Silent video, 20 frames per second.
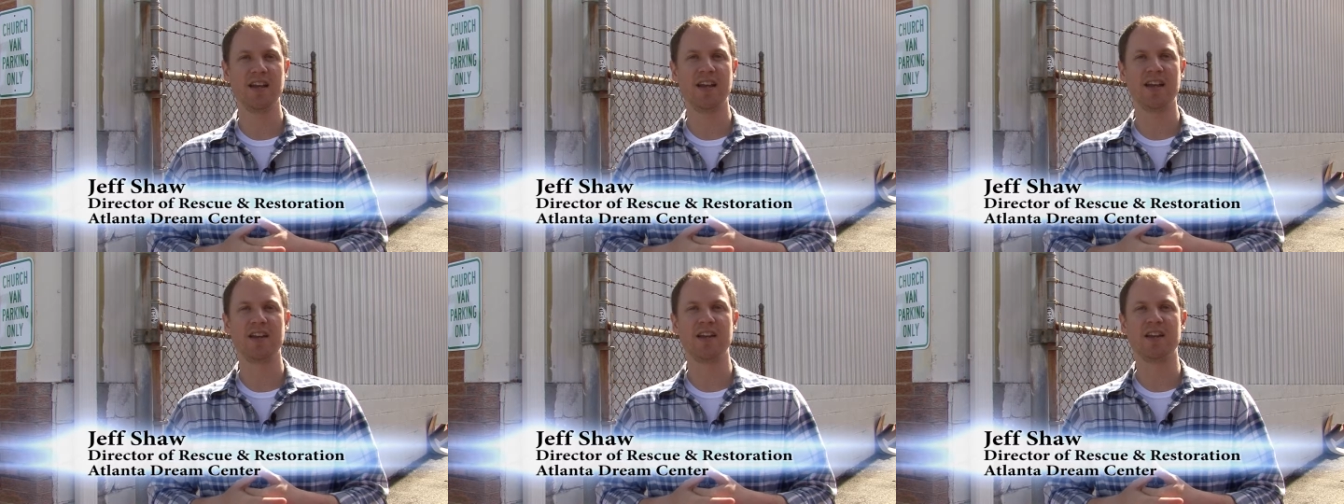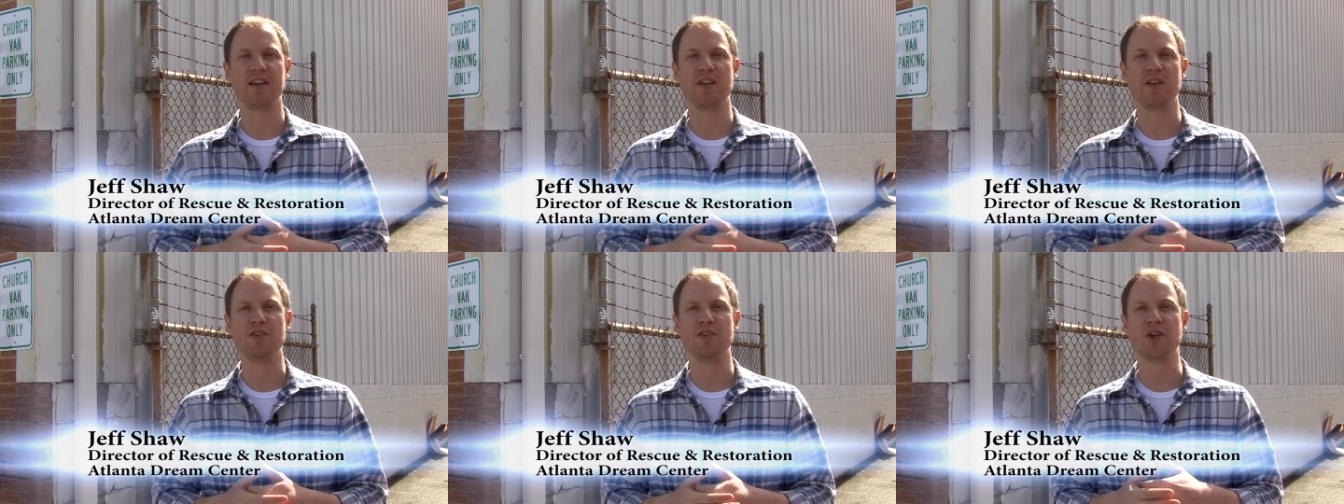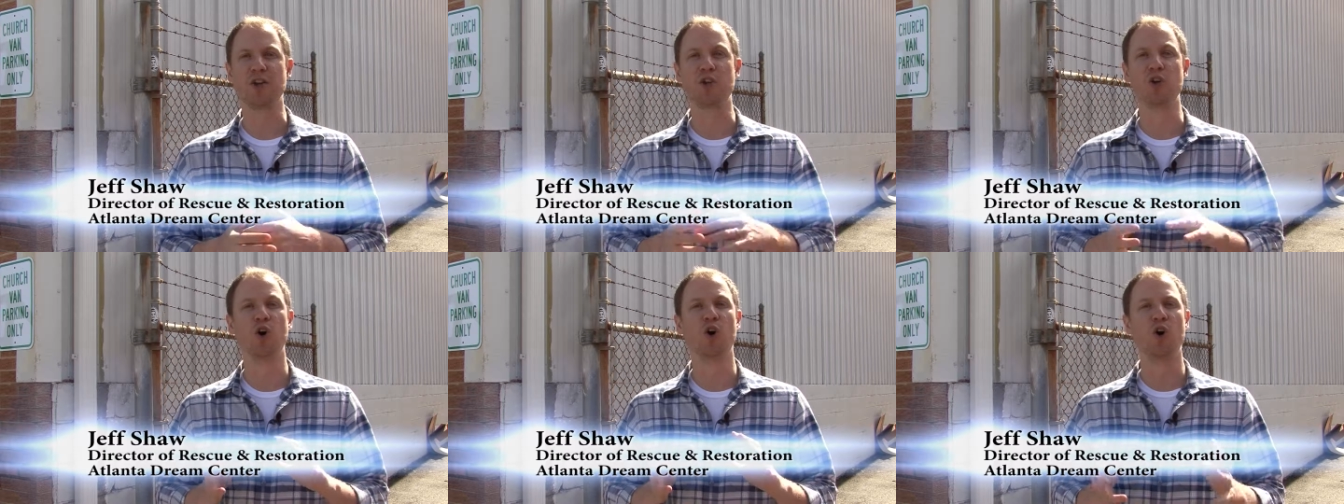and
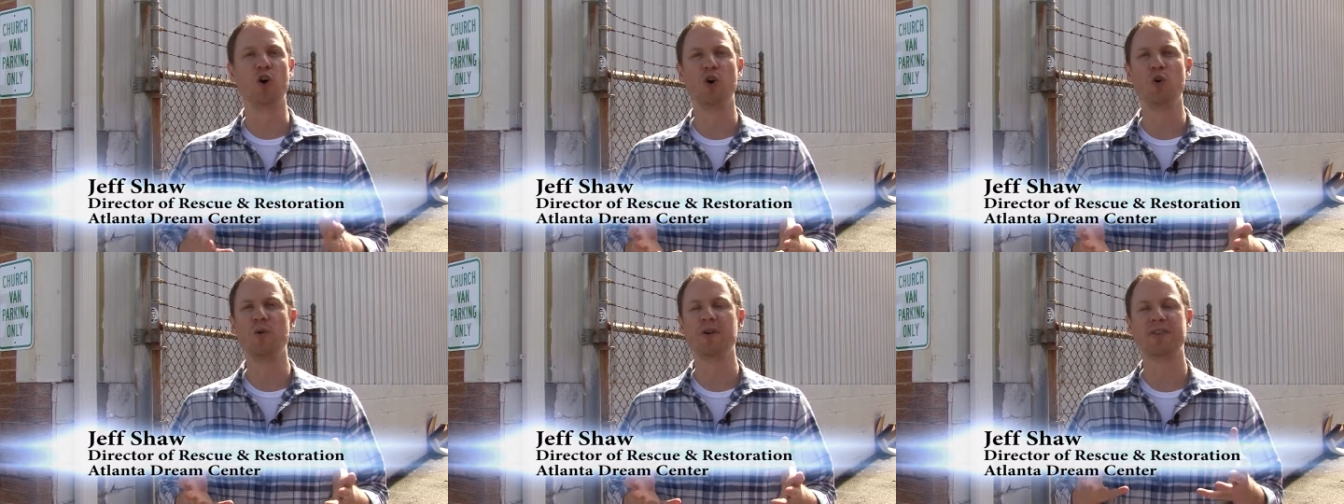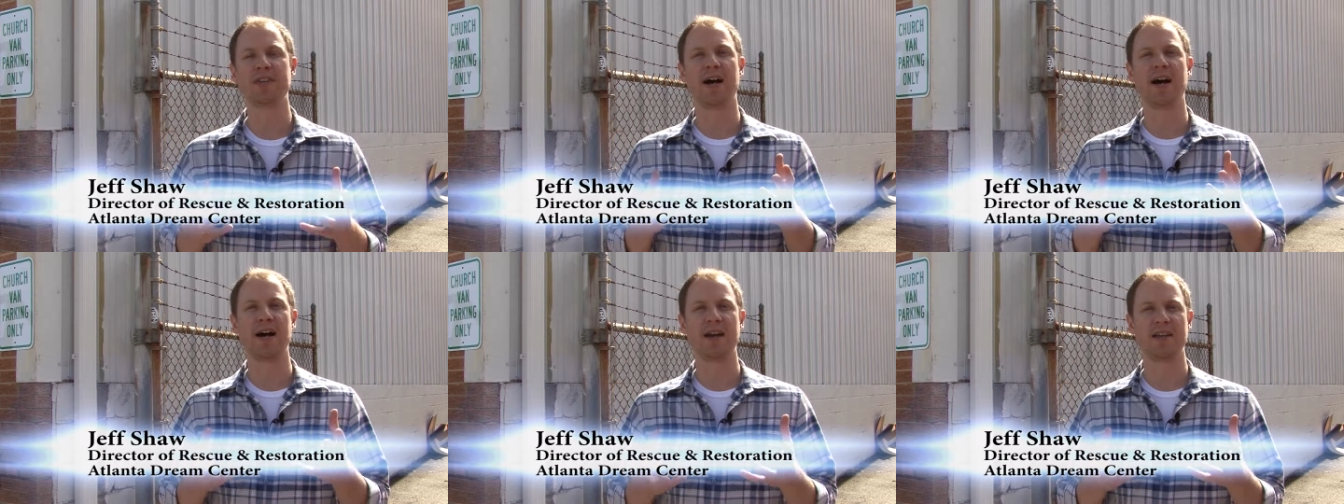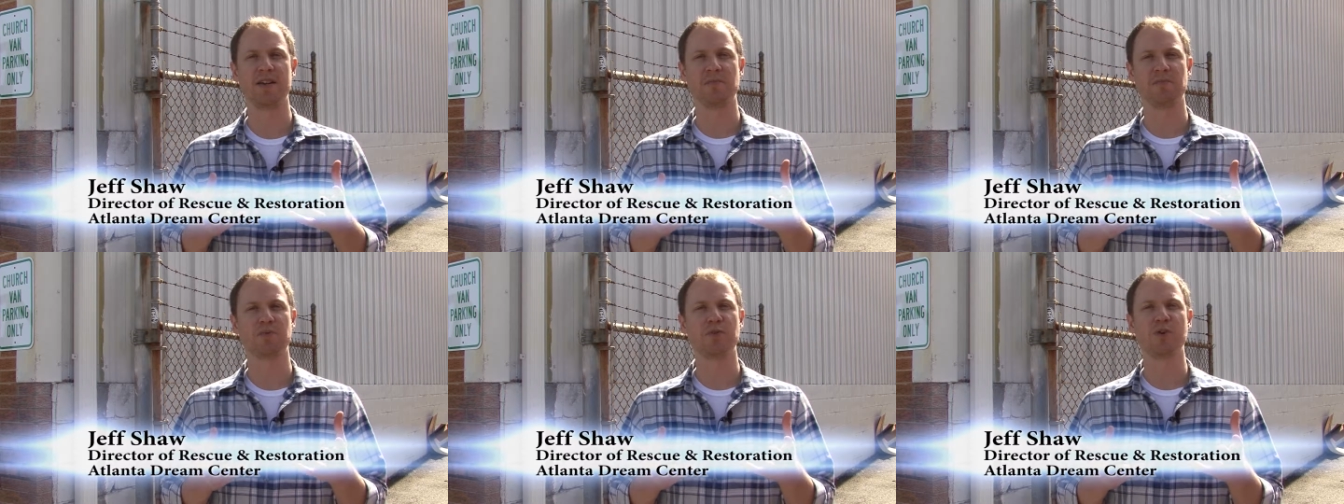the goal with the I
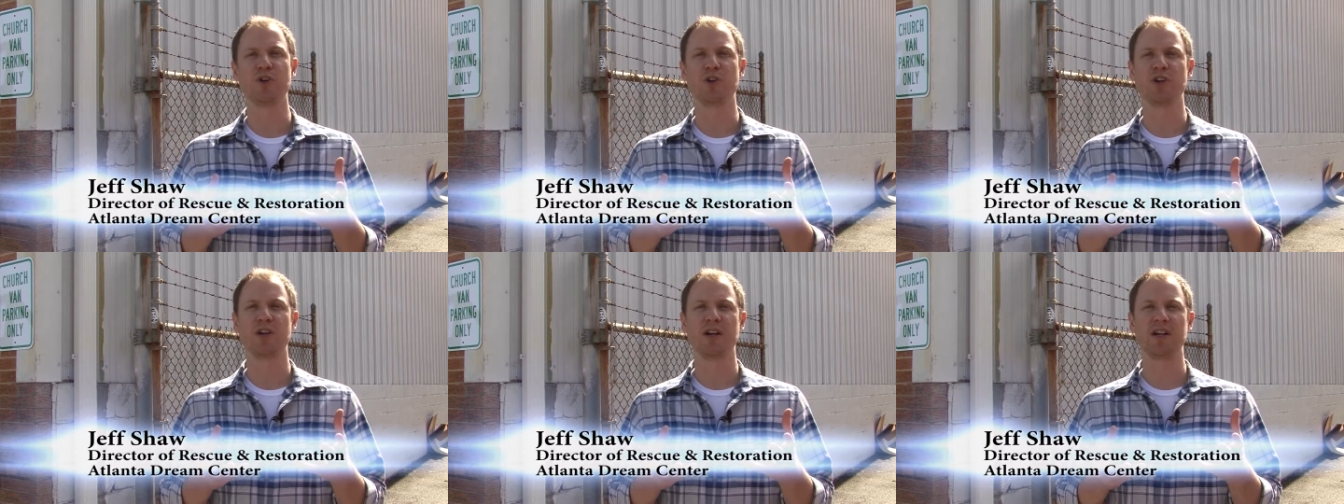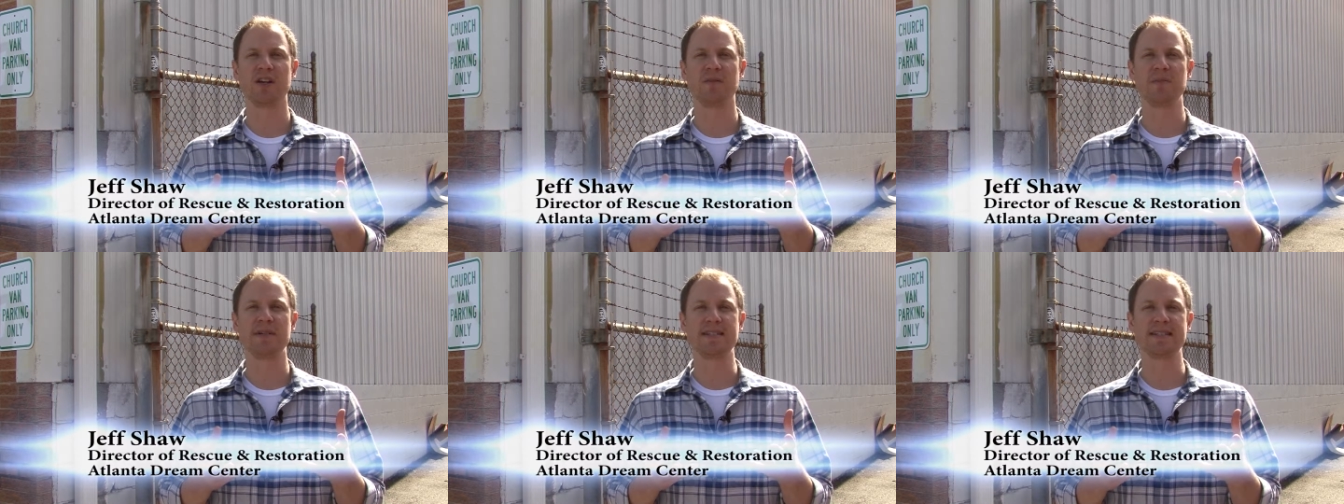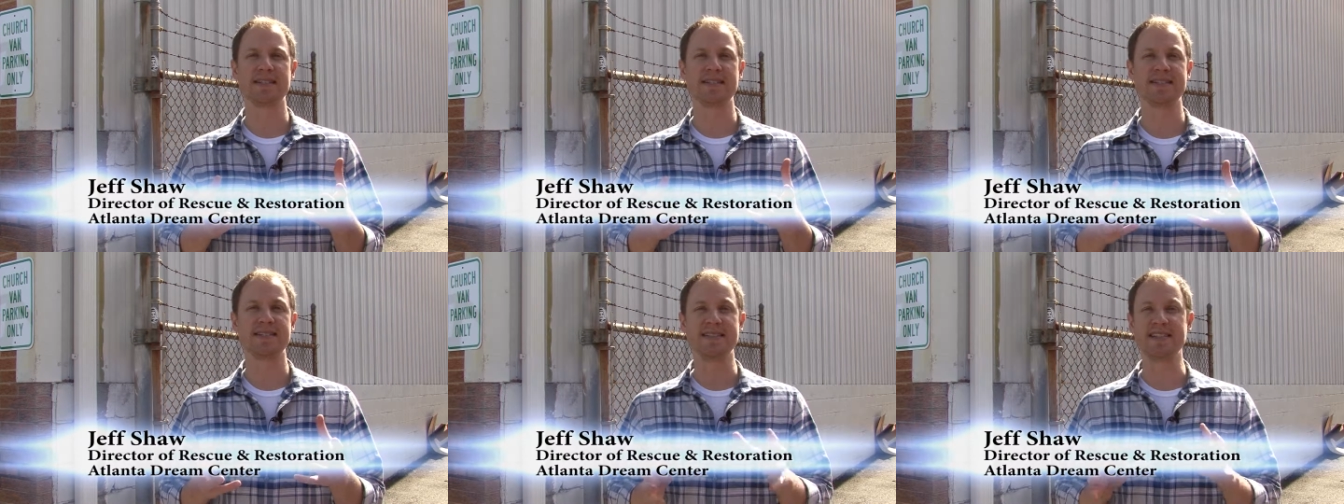Am program is
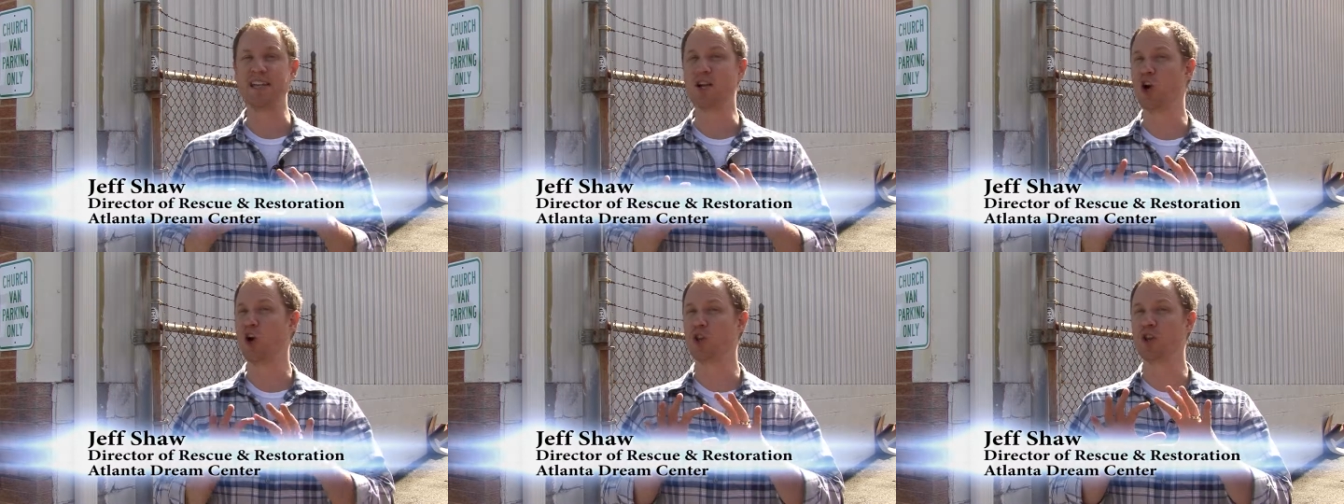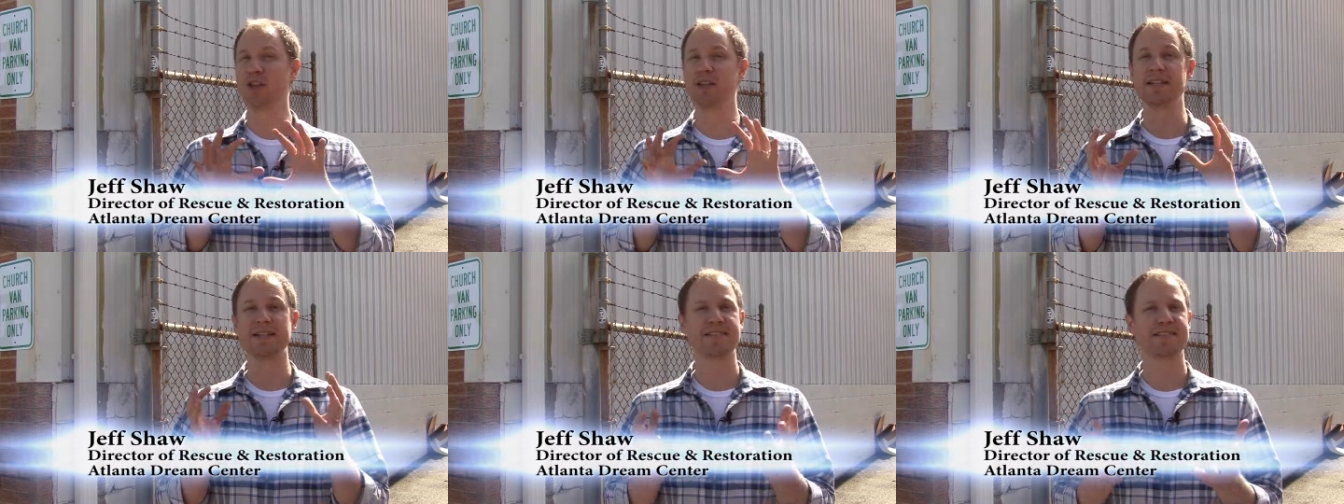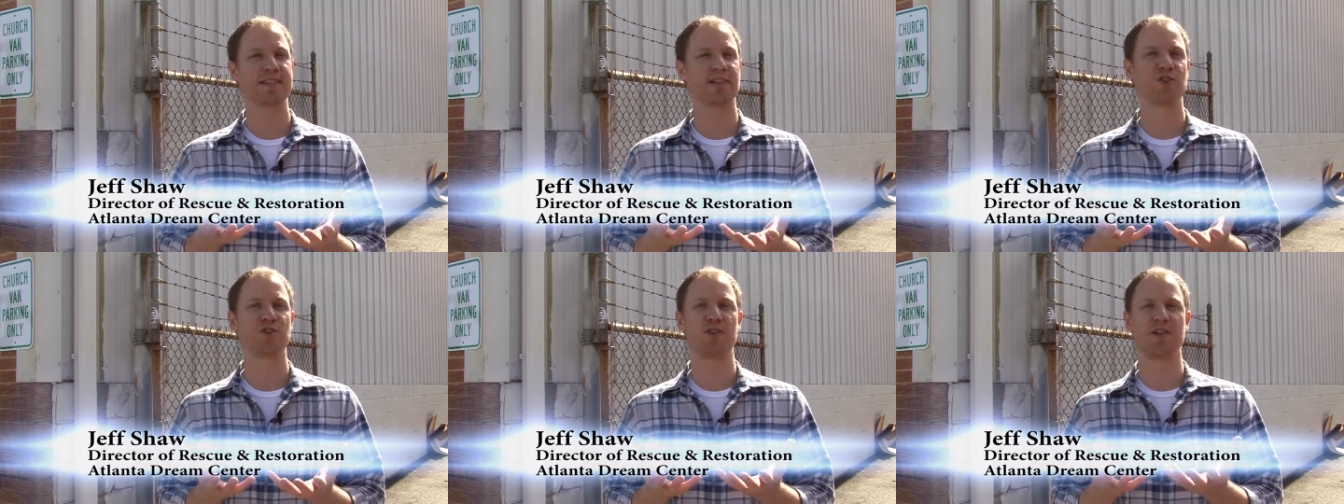to see
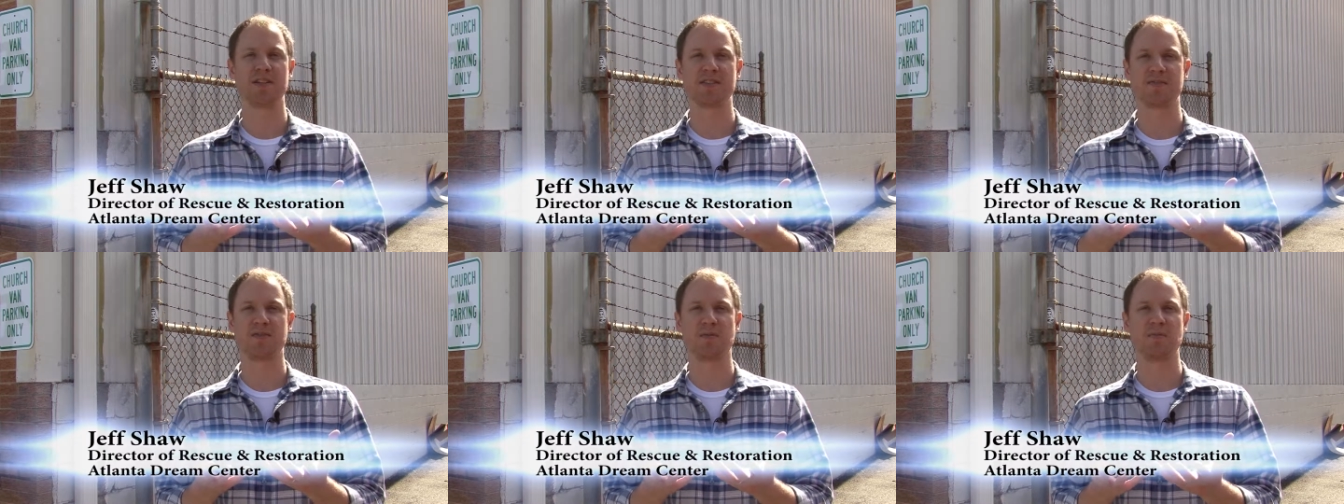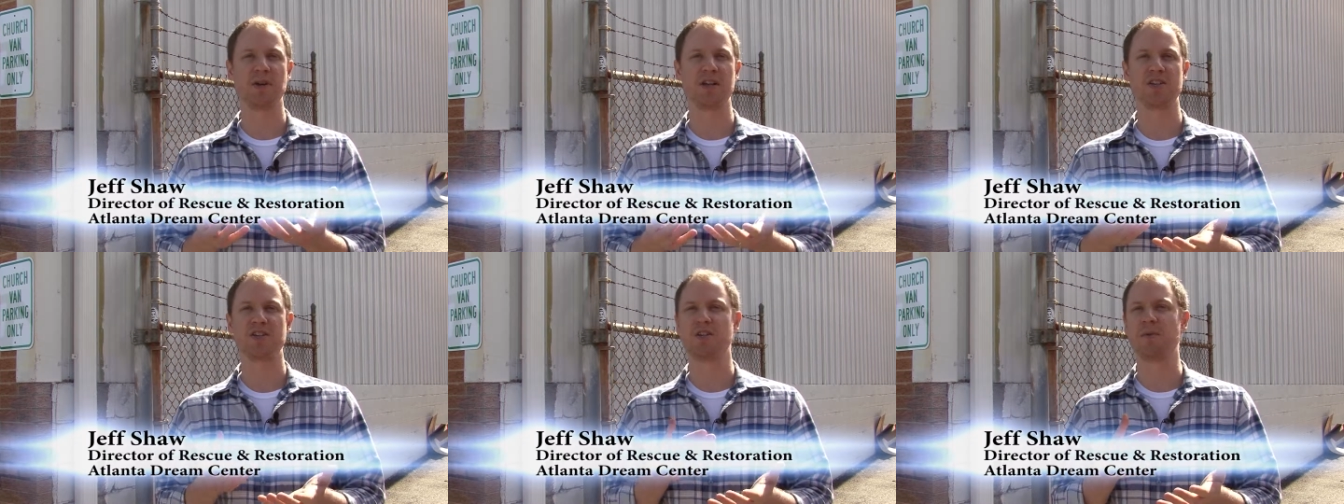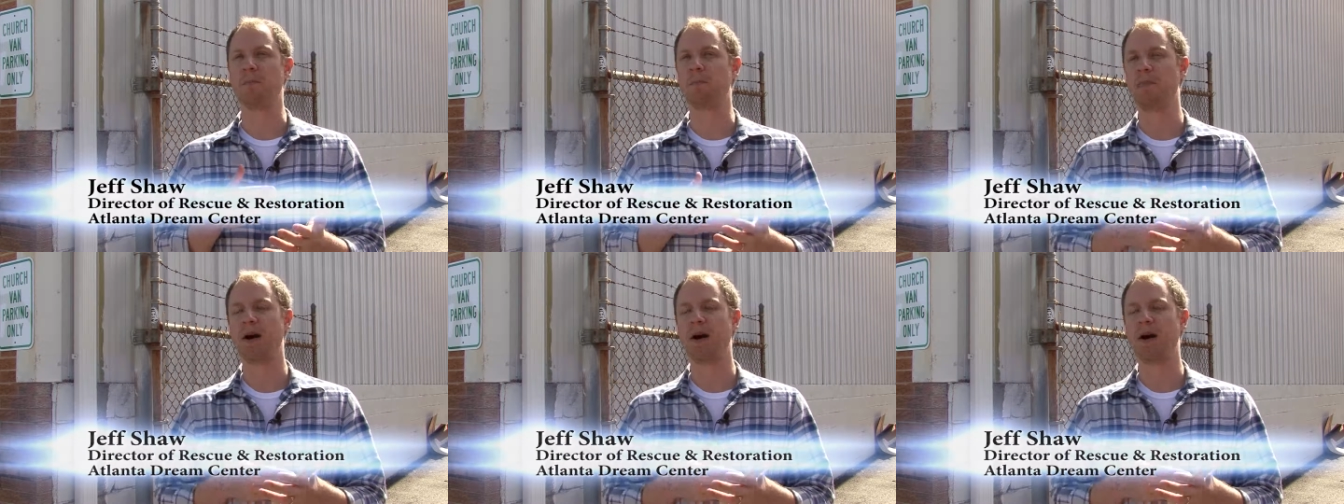holistic transformation,